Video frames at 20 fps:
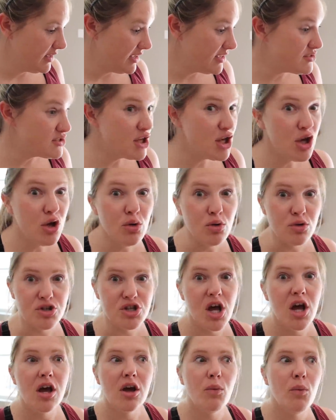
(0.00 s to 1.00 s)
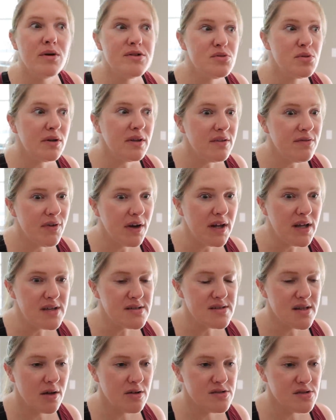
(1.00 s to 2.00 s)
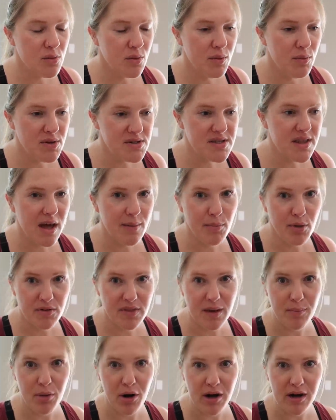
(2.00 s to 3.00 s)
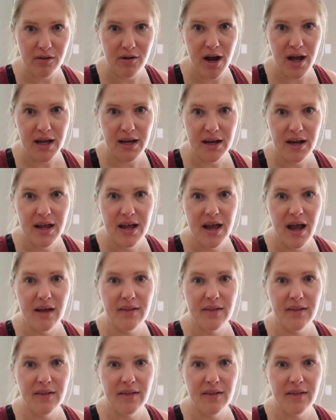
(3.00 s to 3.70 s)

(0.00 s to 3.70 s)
He's huge. What's really funny is that, so we went to that birthday party, right?